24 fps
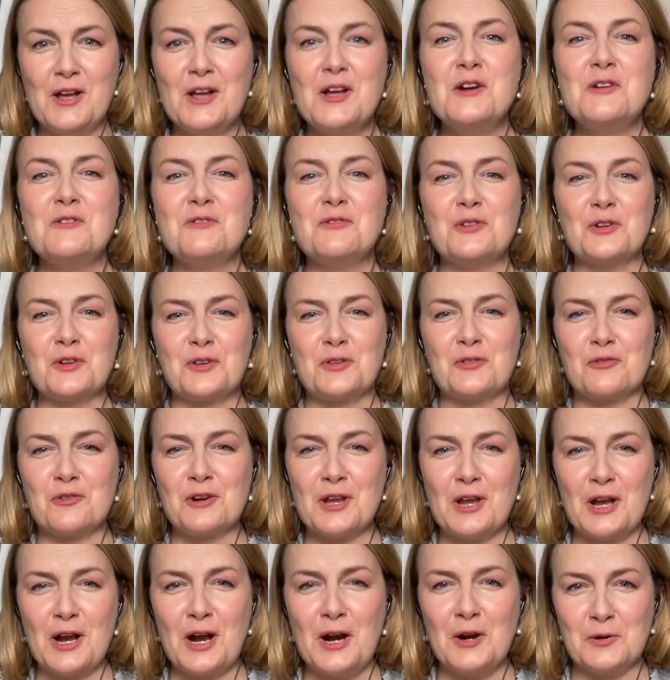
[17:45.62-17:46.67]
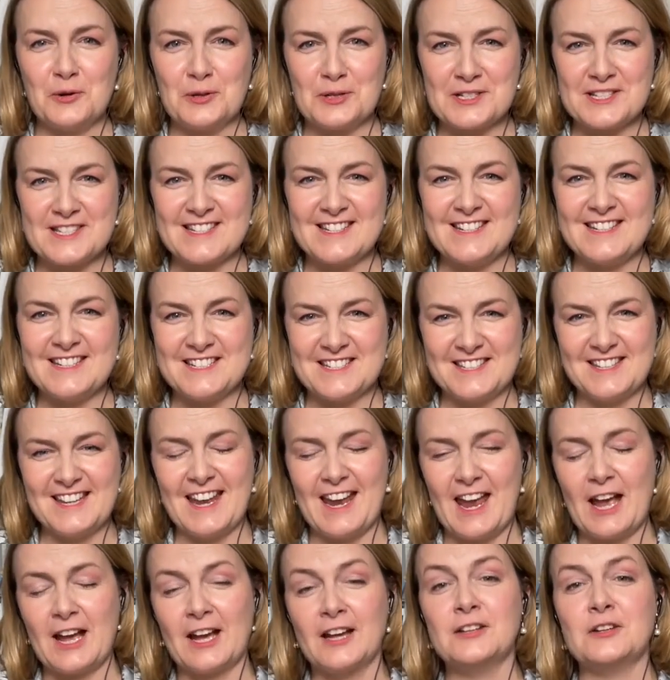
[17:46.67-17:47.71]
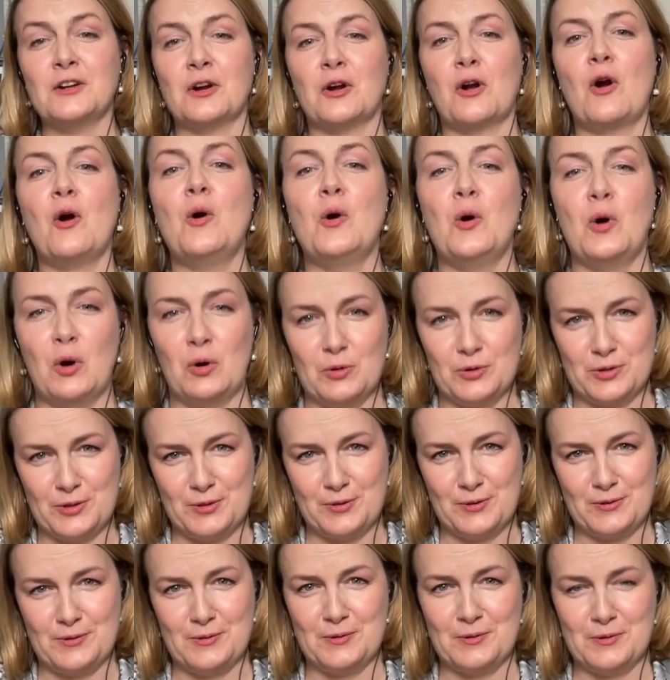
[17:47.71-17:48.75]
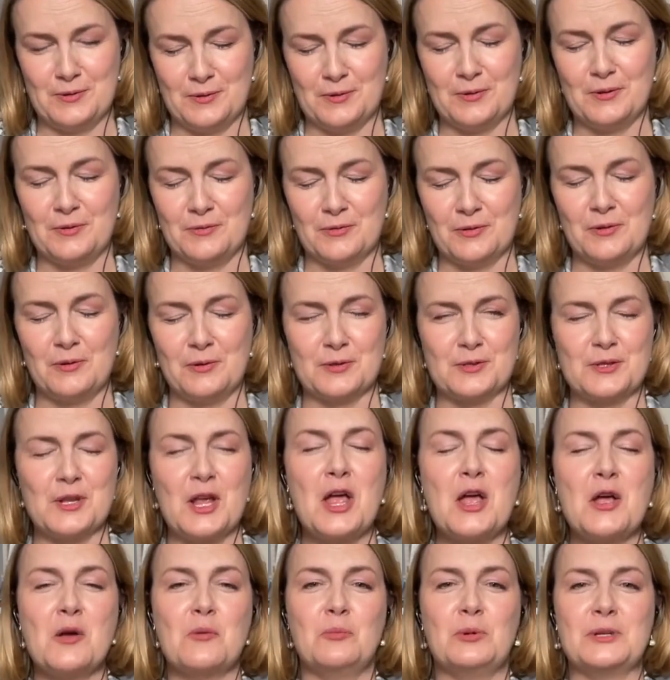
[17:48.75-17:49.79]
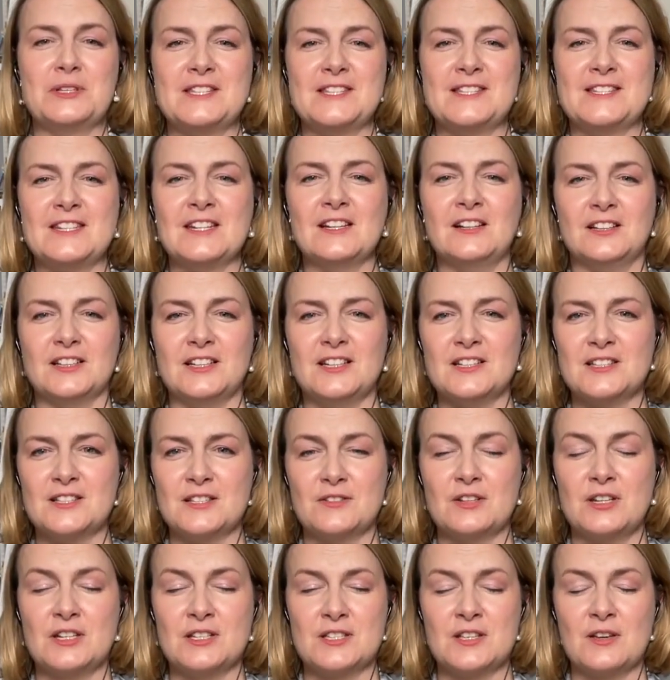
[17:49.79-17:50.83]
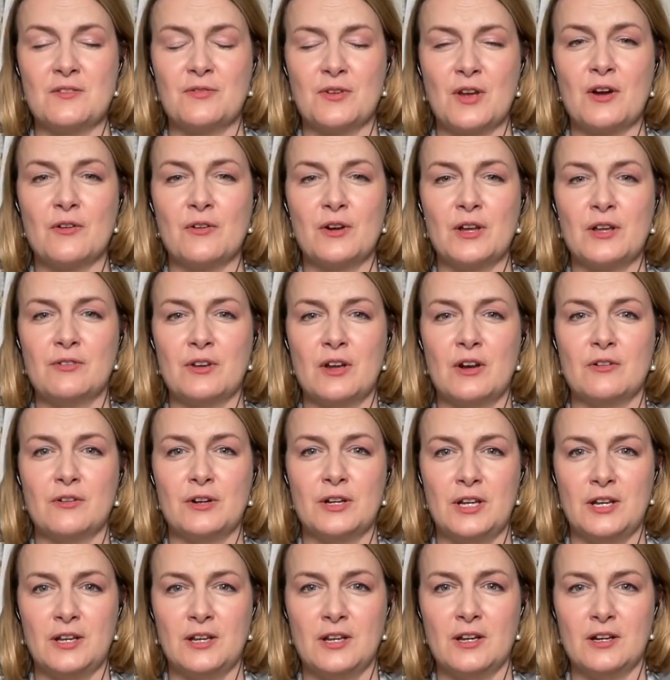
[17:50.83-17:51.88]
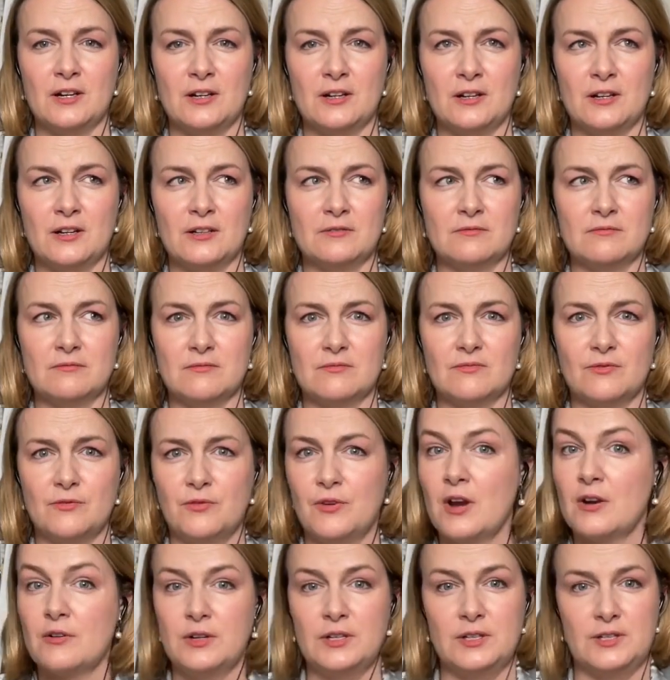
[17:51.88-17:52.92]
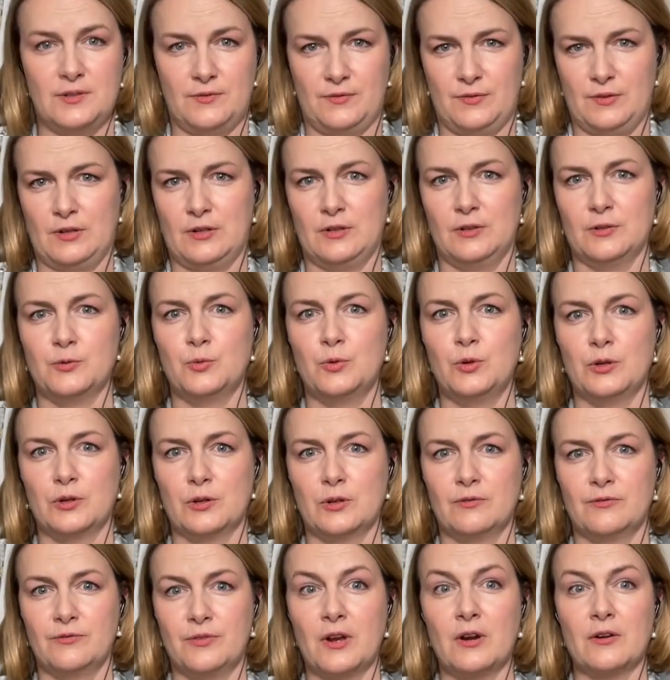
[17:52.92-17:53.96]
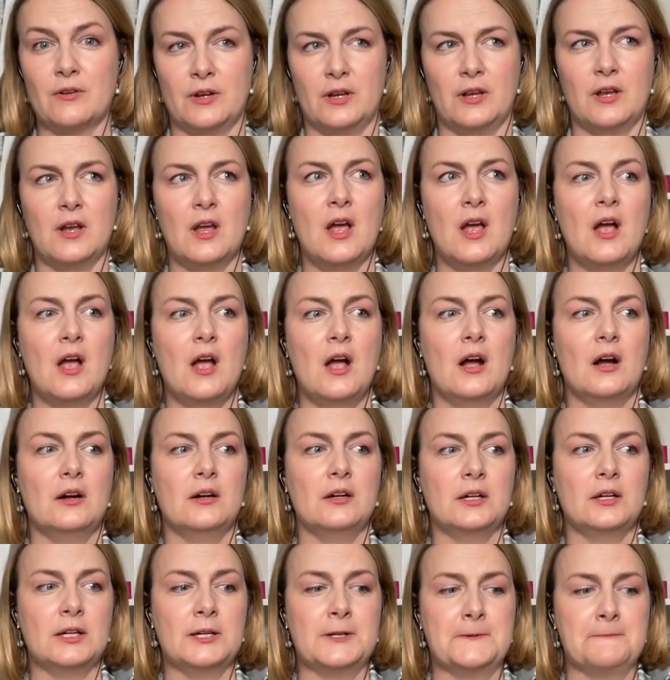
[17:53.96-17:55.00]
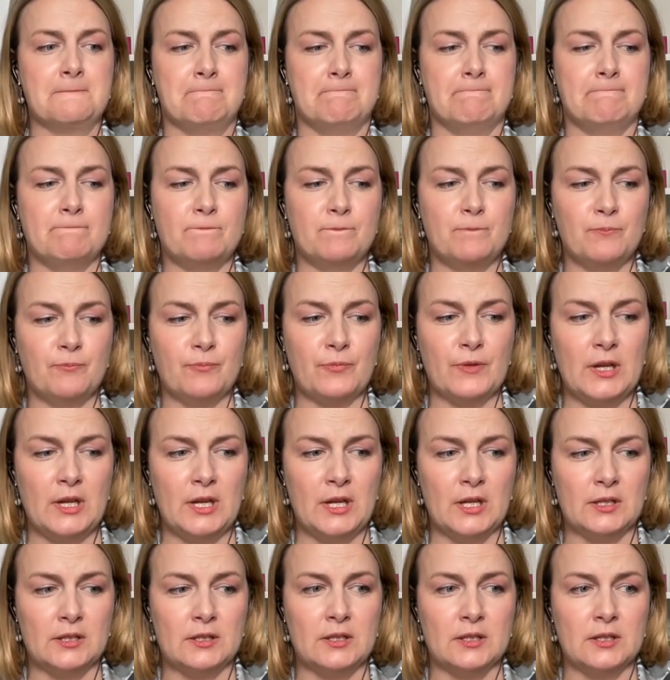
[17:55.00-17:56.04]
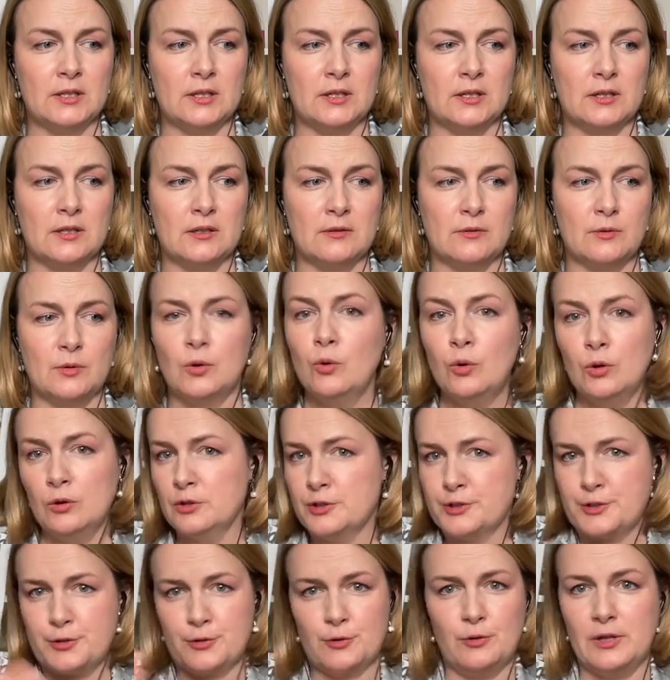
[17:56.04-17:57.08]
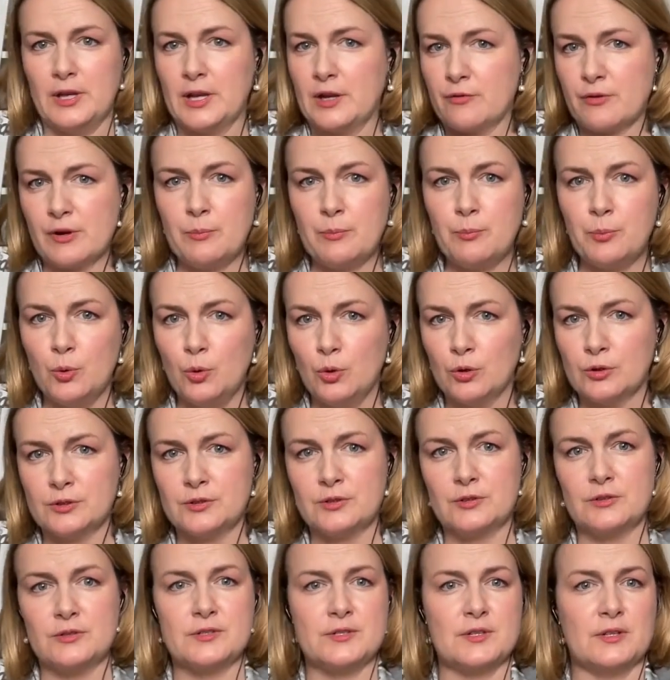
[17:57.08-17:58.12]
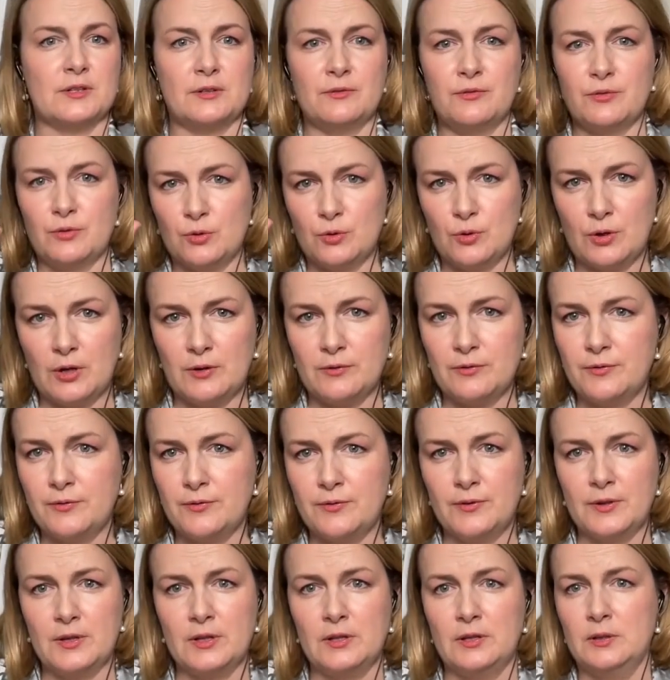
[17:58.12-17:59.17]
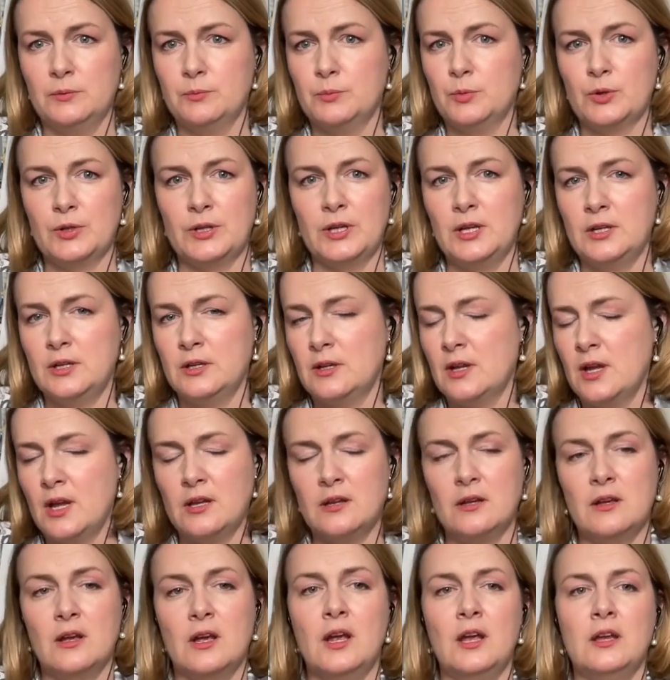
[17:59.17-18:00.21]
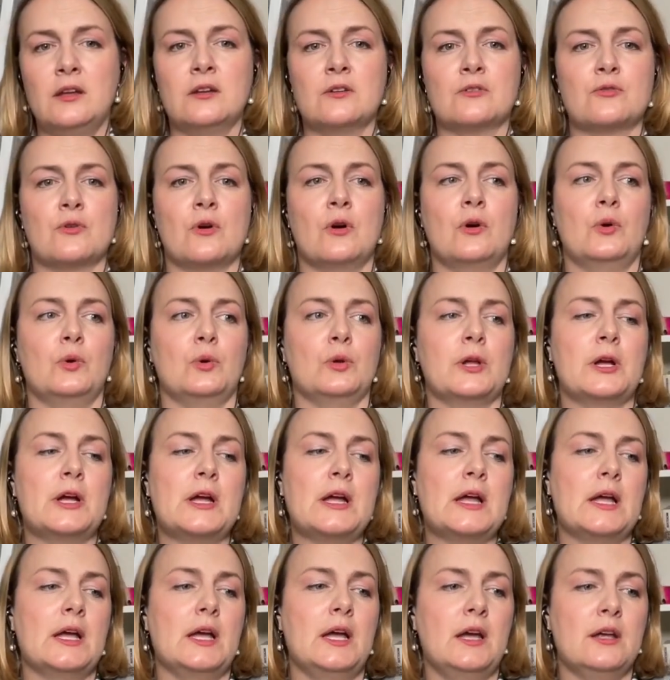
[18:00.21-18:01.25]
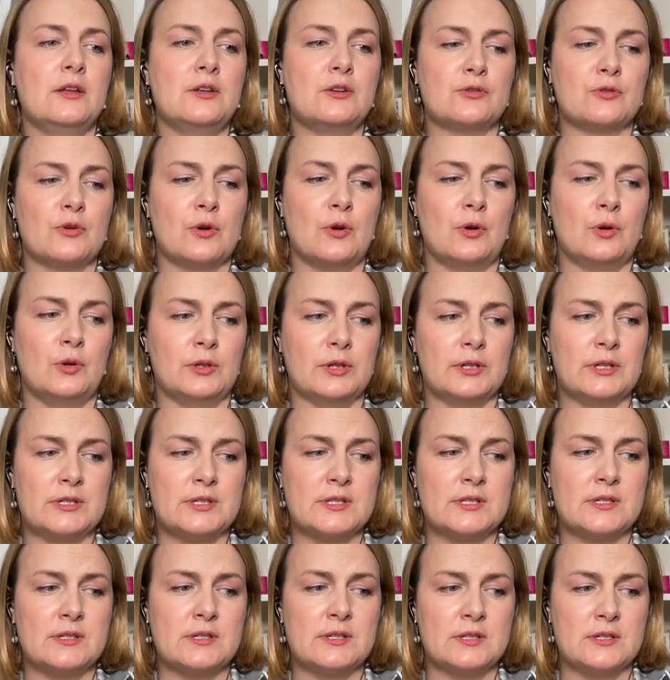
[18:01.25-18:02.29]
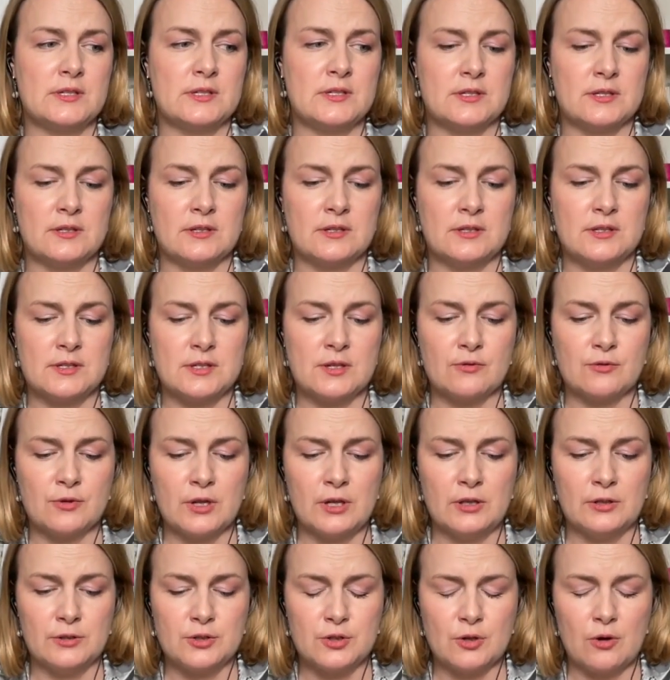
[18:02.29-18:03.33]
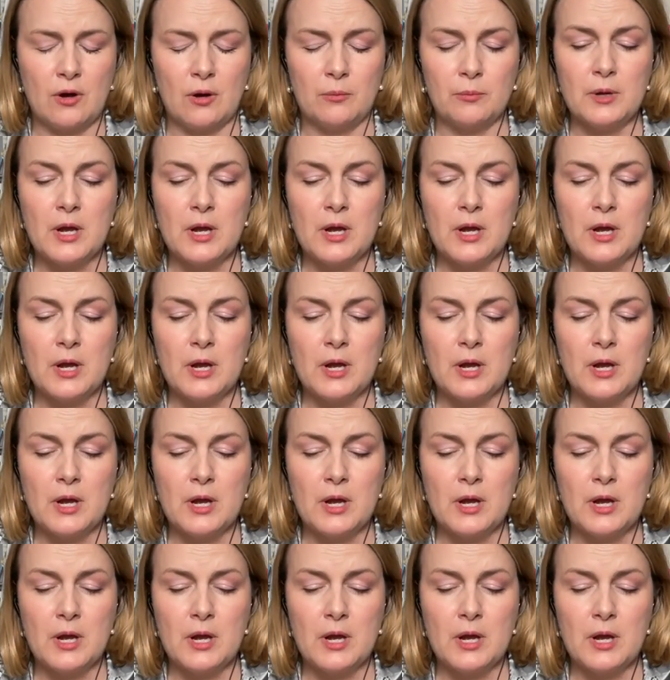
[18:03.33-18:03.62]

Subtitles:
for 3 hours each day. I had a co-host, of course, but still, it's a very, very very difficult work, very. And also like reporters, and if you are film or any role, it's a real job.